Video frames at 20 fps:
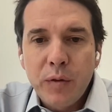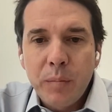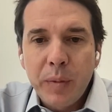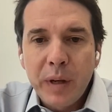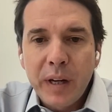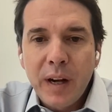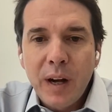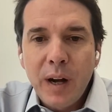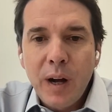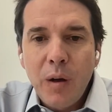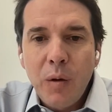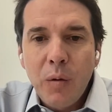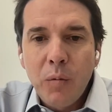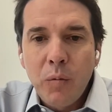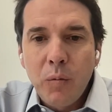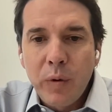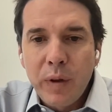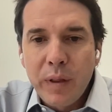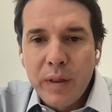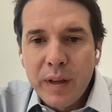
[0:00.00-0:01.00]

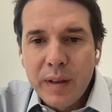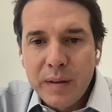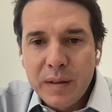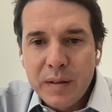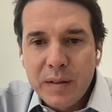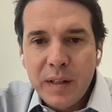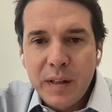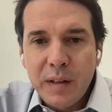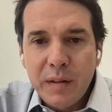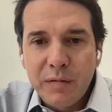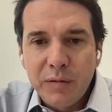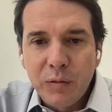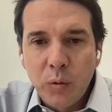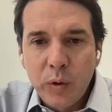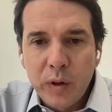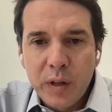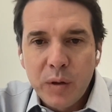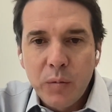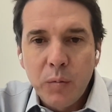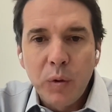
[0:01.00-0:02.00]
Tropical within the state of
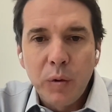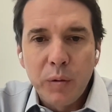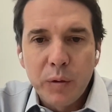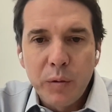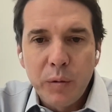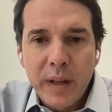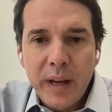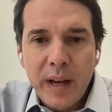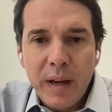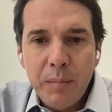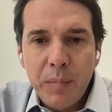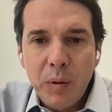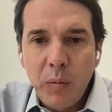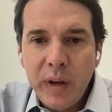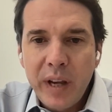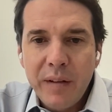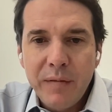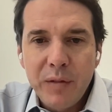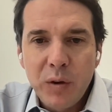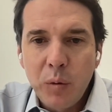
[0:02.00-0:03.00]
Florida, we'll do that, but
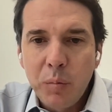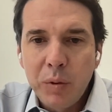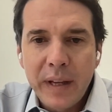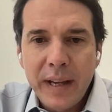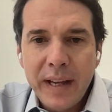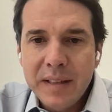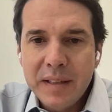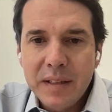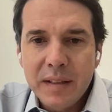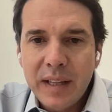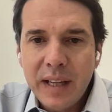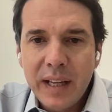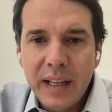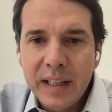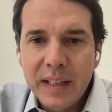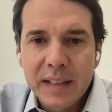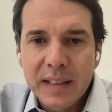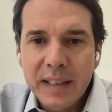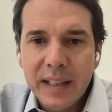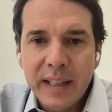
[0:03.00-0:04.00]
we have no plans of
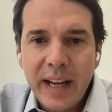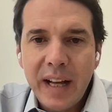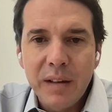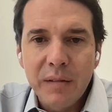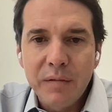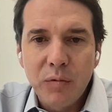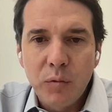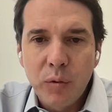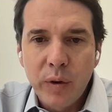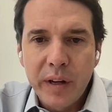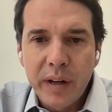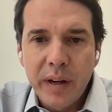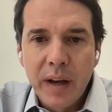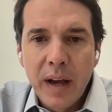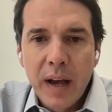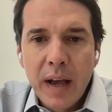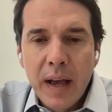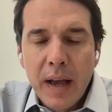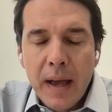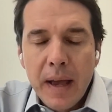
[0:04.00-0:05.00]
taking it to California.
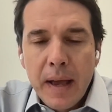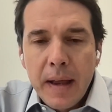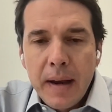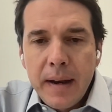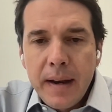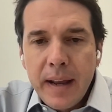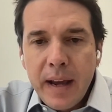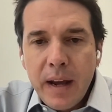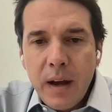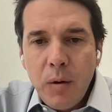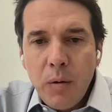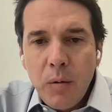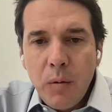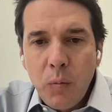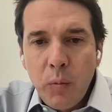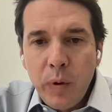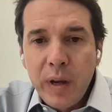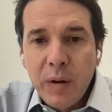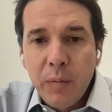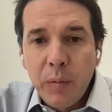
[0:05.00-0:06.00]

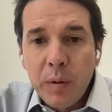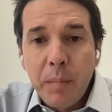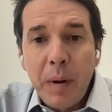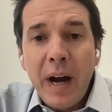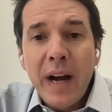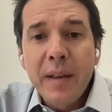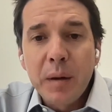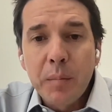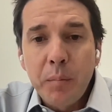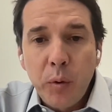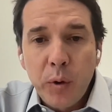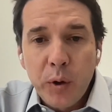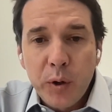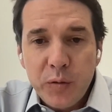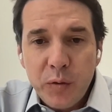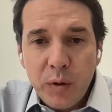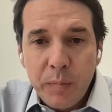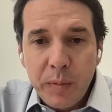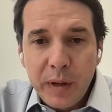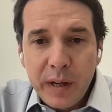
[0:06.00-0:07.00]
Now, we would buy the
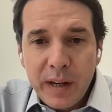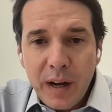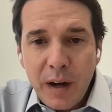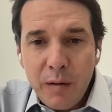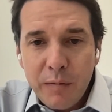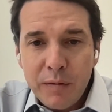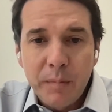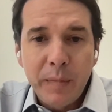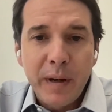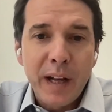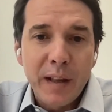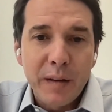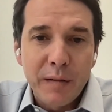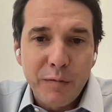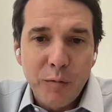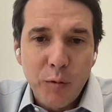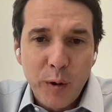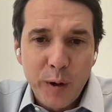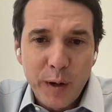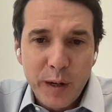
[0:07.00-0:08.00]
Pollo Tropical from
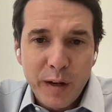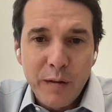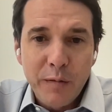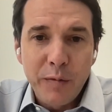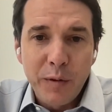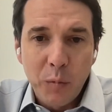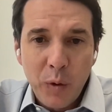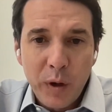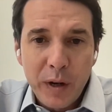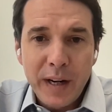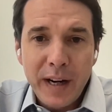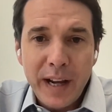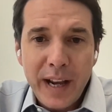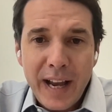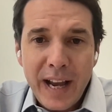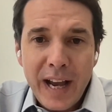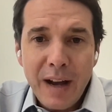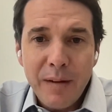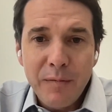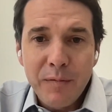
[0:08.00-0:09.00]
California if we wanted to
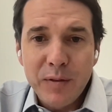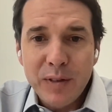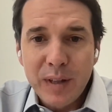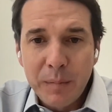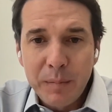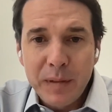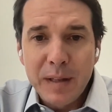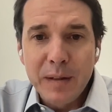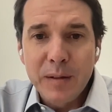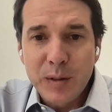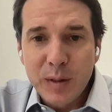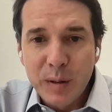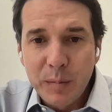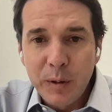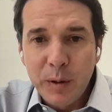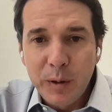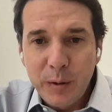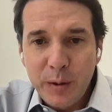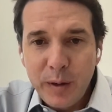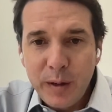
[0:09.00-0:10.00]
have something
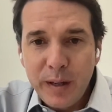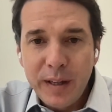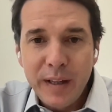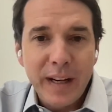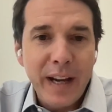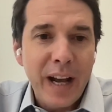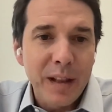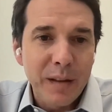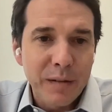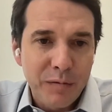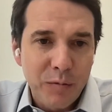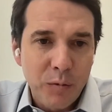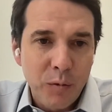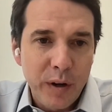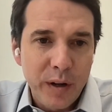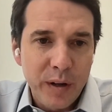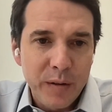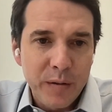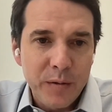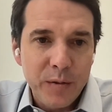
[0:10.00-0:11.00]
similar in
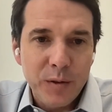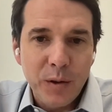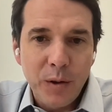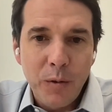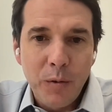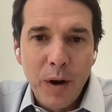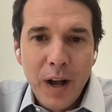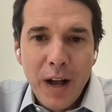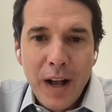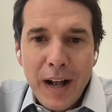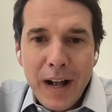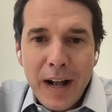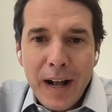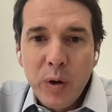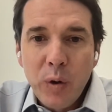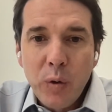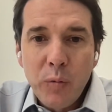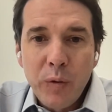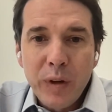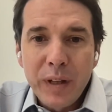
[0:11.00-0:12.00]
California. So
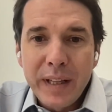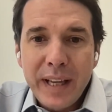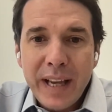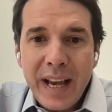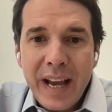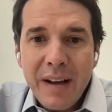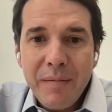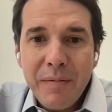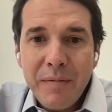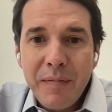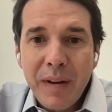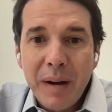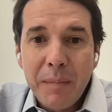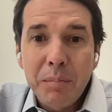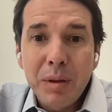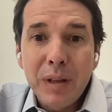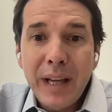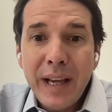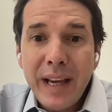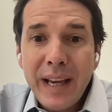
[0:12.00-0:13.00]
we don't really have a
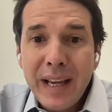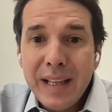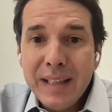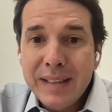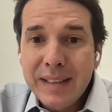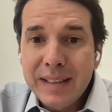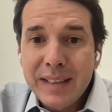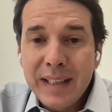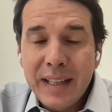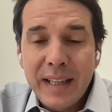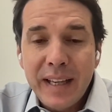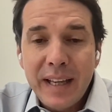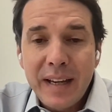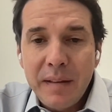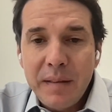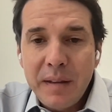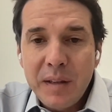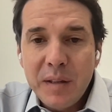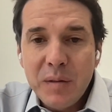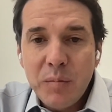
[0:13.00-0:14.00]
plan to take
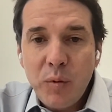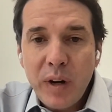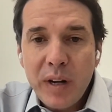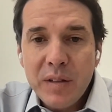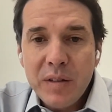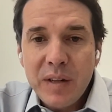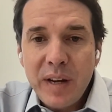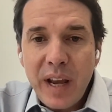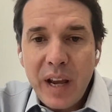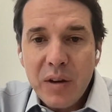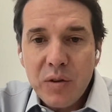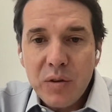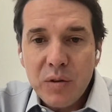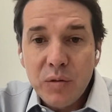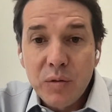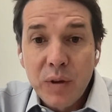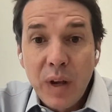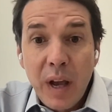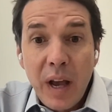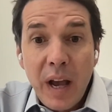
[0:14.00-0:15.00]
any of these brands
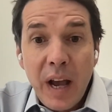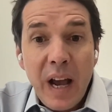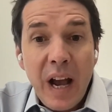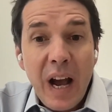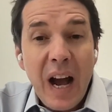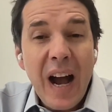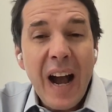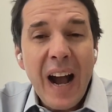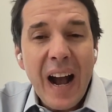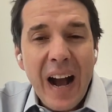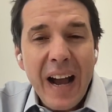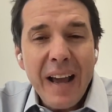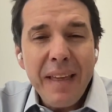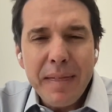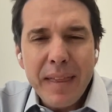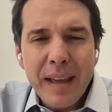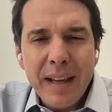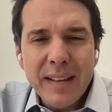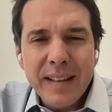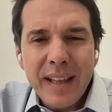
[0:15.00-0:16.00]
nationals. I
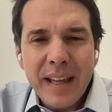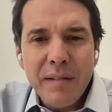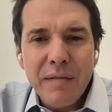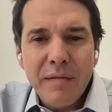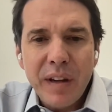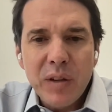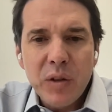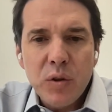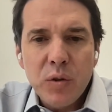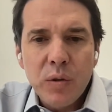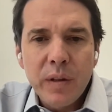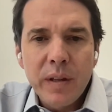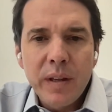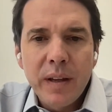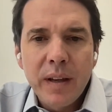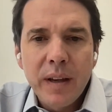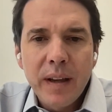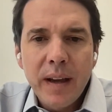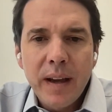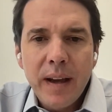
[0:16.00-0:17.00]
think that
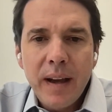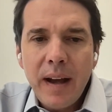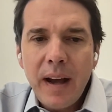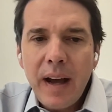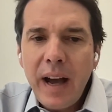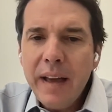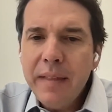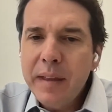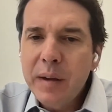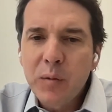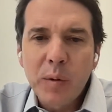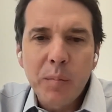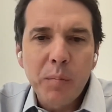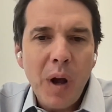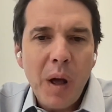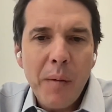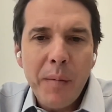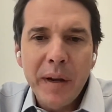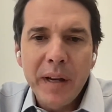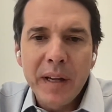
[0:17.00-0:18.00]
eventually, we're
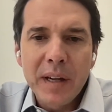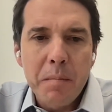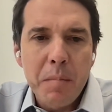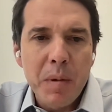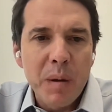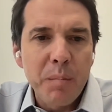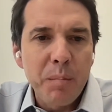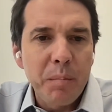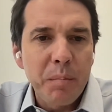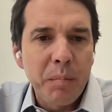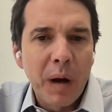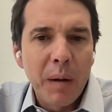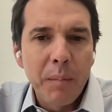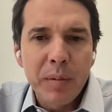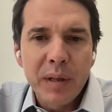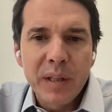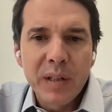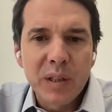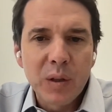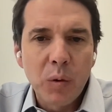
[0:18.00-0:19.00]
probably going to
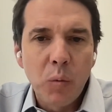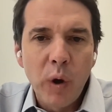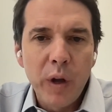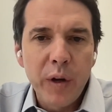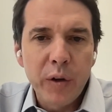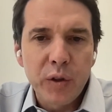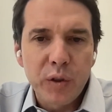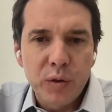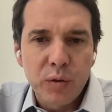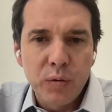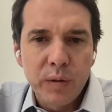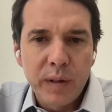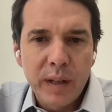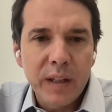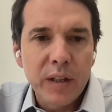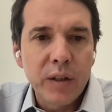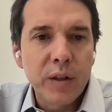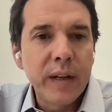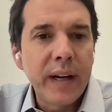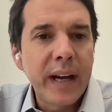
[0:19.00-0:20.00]
bump into one or two
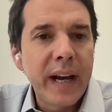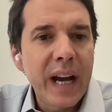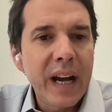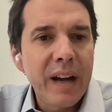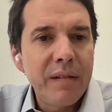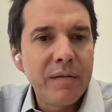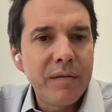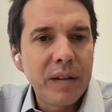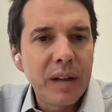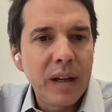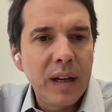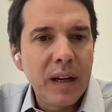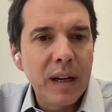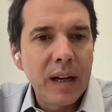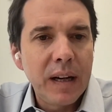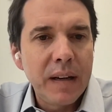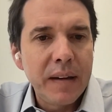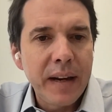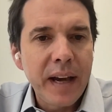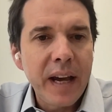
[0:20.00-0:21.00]
that could have
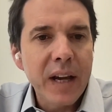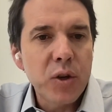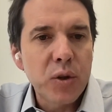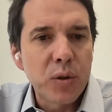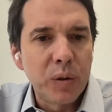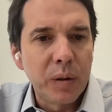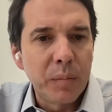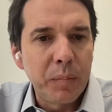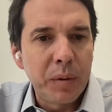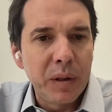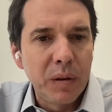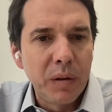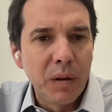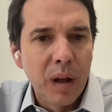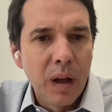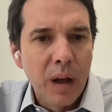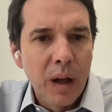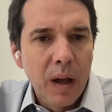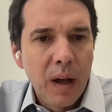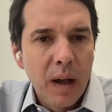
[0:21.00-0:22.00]
national
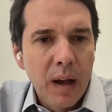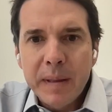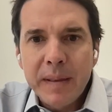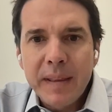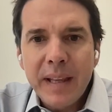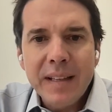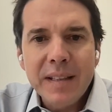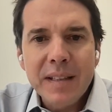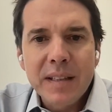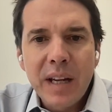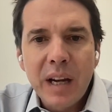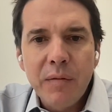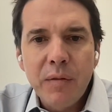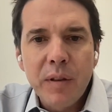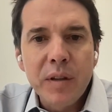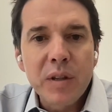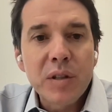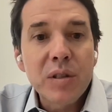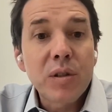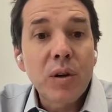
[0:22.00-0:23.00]
appeal, but that's
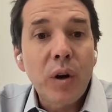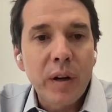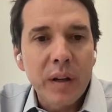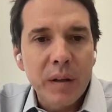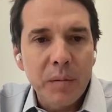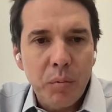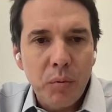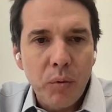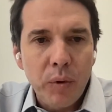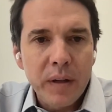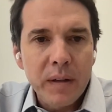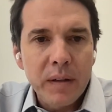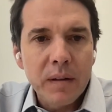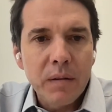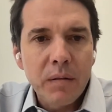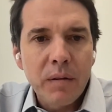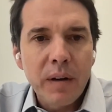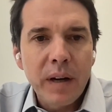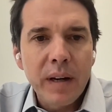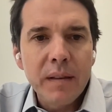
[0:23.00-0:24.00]
never the starting point,
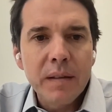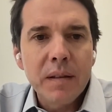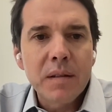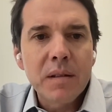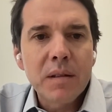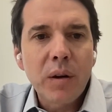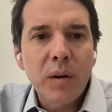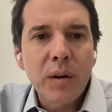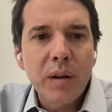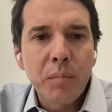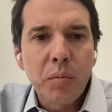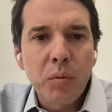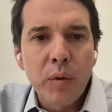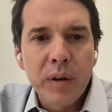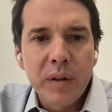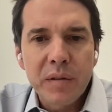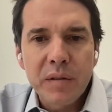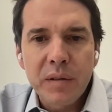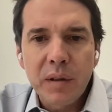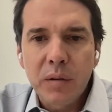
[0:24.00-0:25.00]
right? The starting
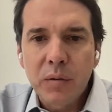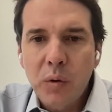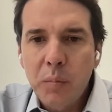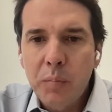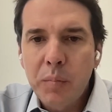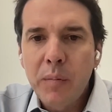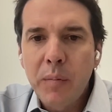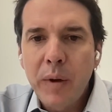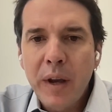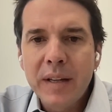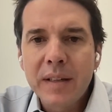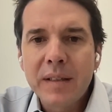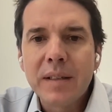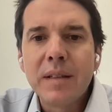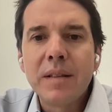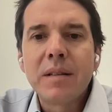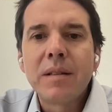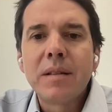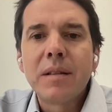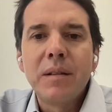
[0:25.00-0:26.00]
point is to grow
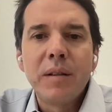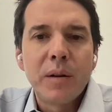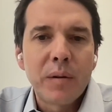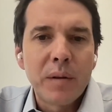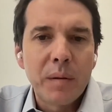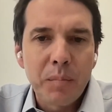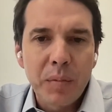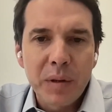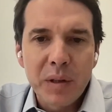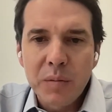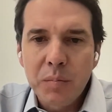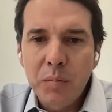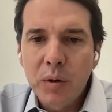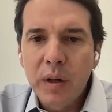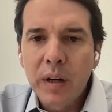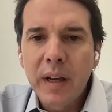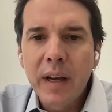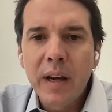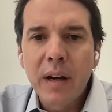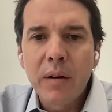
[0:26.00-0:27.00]
Primanti's near the
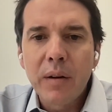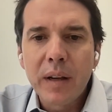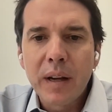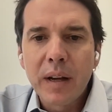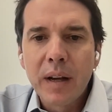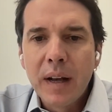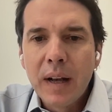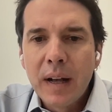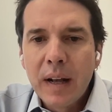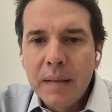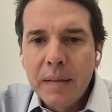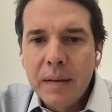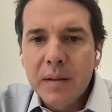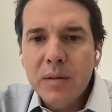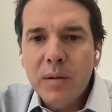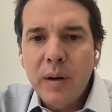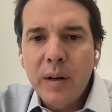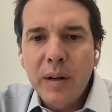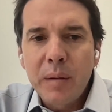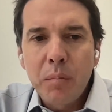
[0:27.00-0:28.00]
Pittsburgh area. The
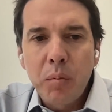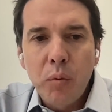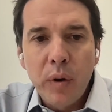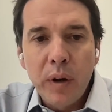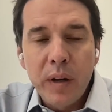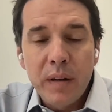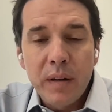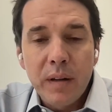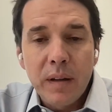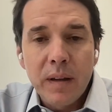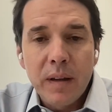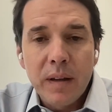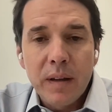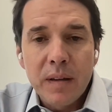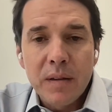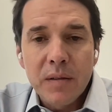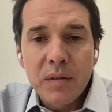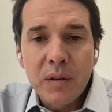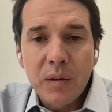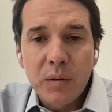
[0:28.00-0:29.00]
starting point
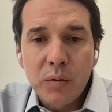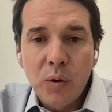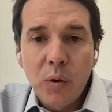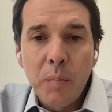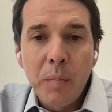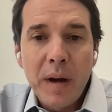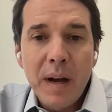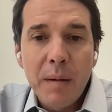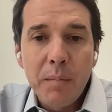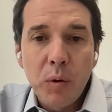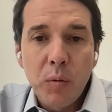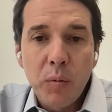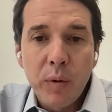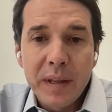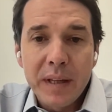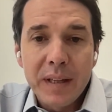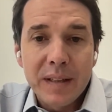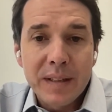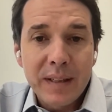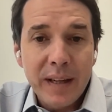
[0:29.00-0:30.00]
is to grow Mambo
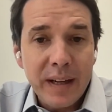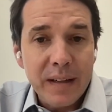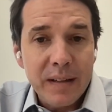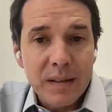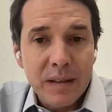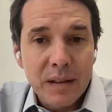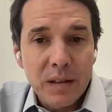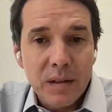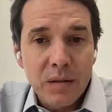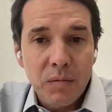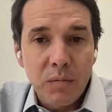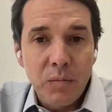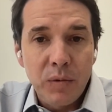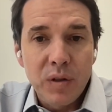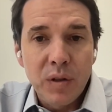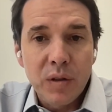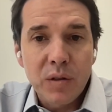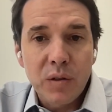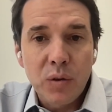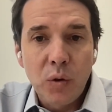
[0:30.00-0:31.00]
within Texas. We
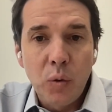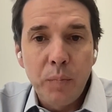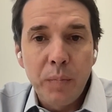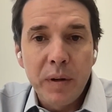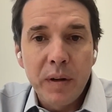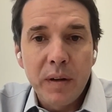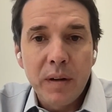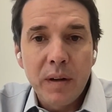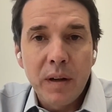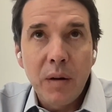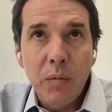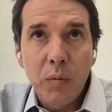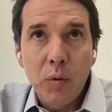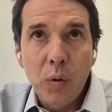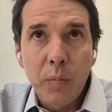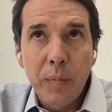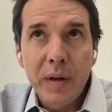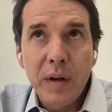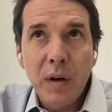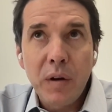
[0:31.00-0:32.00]
just opened,
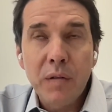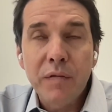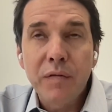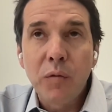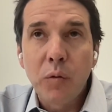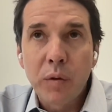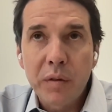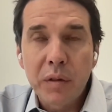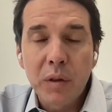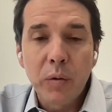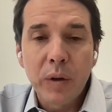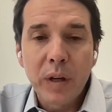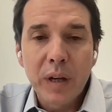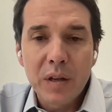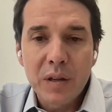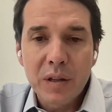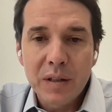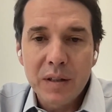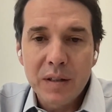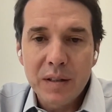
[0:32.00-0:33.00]
we're opening our 4th
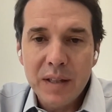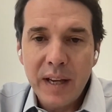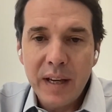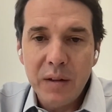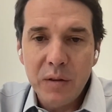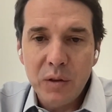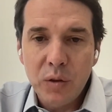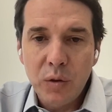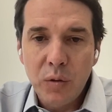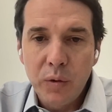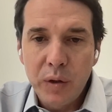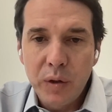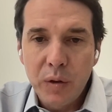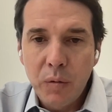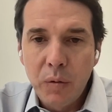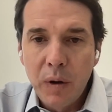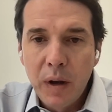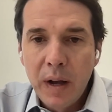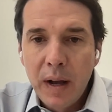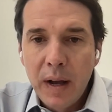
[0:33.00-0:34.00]
location in San
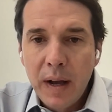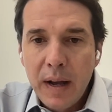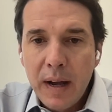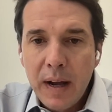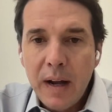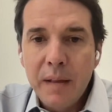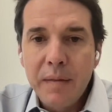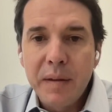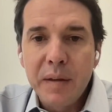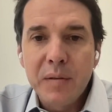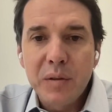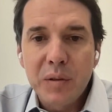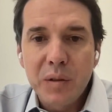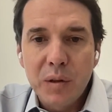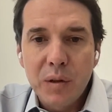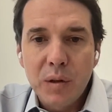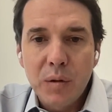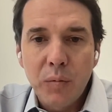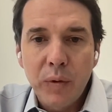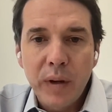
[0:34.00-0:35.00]
Antonio this
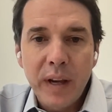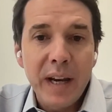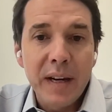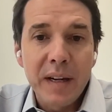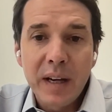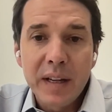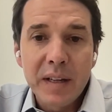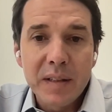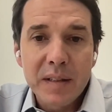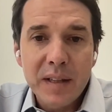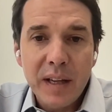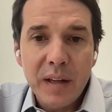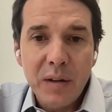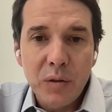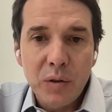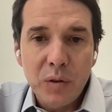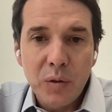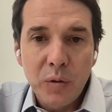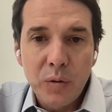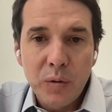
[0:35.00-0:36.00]
year. We had none in San
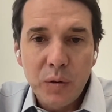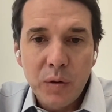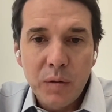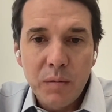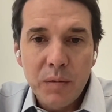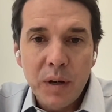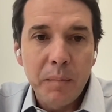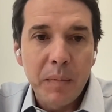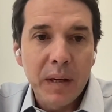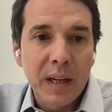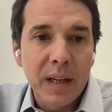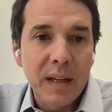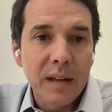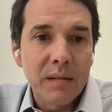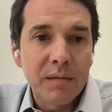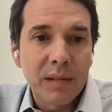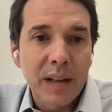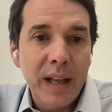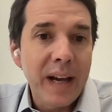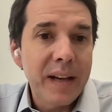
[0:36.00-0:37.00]
Antonio at the beginning
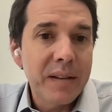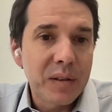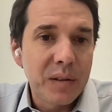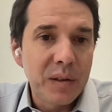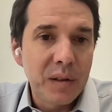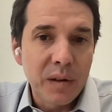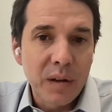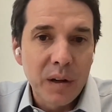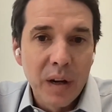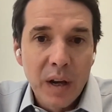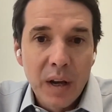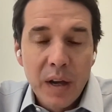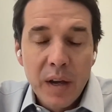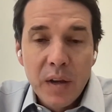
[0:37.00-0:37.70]
of last year.